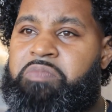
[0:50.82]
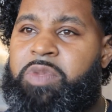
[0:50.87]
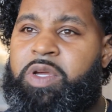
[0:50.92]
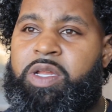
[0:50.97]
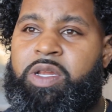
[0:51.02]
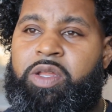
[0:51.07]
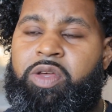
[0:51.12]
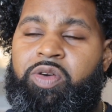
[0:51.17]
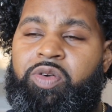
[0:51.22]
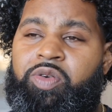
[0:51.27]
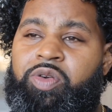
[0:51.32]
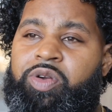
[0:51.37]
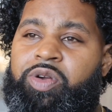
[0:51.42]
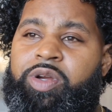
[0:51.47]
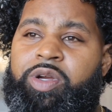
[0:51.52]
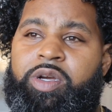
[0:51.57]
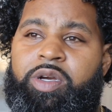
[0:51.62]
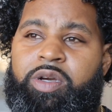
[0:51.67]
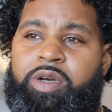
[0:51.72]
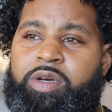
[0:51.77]
a little
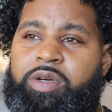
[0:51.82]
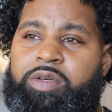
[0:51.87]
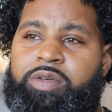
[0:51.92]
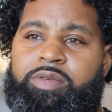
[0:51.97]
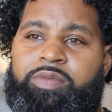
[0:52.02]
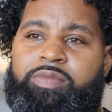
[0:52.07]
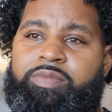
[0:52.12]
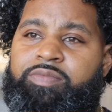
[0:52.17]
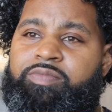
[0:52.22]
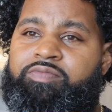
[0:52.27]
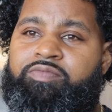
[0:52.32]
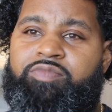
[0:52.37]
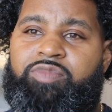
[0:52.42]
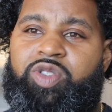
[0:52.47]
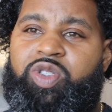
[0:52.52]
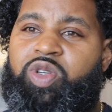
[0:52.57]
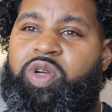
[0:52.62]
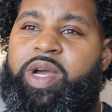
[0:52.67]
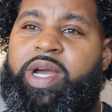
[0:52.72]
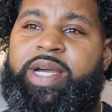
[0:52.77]
girl,
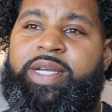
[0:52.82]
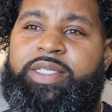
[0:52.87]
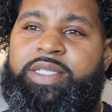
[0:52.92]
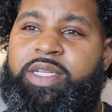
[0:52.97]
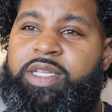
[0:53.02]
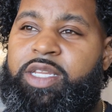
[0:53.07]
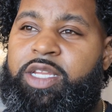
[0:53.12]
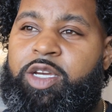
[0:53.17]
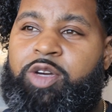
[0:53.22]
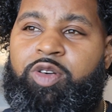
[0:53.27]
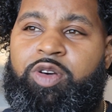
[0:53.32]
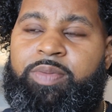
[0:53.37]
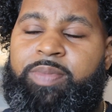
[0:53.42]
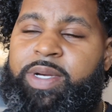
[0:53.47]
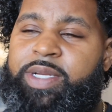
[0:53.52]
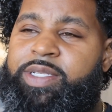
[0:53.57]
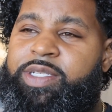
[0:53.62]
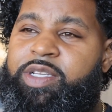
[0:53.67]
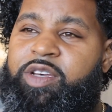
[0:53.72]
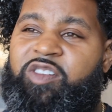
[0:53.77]
trying to deal with
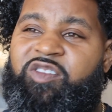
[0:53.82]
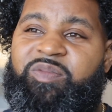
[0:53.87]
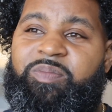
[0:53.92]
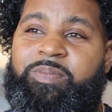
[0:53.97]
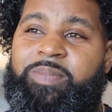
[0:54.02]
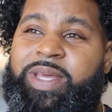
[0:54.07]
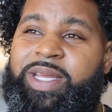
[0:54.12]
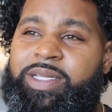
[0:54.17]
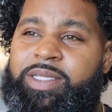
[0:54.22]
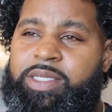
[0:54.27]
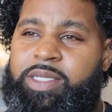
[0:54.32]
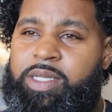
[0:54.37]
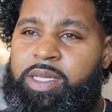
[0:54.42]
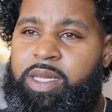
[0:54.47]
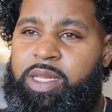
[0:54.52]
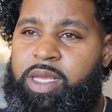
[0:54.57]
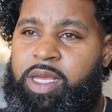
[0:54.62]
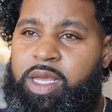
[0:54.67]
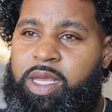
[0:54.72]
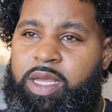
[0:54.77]
myself
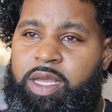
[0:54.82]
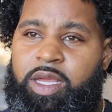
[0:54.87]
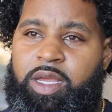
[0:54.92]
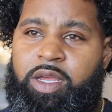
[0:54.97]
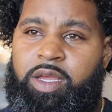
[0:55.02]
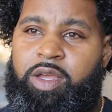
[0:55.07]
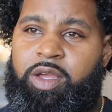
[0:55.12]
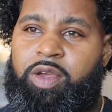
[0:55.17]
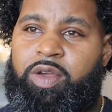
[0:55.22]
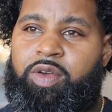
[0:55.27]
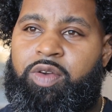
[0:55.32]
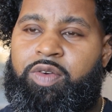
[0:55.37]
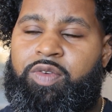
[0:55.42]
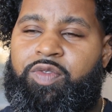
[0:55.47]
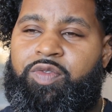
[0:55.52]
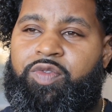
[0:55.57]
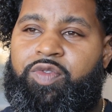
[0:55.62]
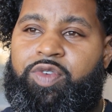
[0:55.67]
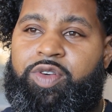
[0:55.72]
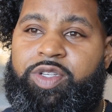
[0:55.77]
mentally
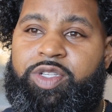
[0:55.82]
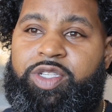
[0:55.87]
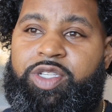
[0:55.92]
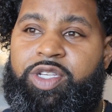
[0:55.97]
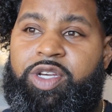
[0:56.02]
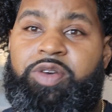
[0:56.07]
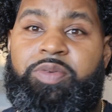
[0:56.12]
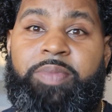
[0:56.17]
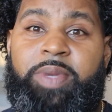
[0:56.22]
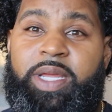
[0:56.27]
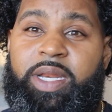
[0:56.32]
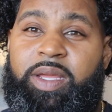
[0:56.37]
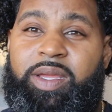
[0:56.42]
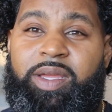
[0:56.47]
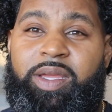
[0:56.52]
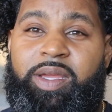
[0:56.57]
for so many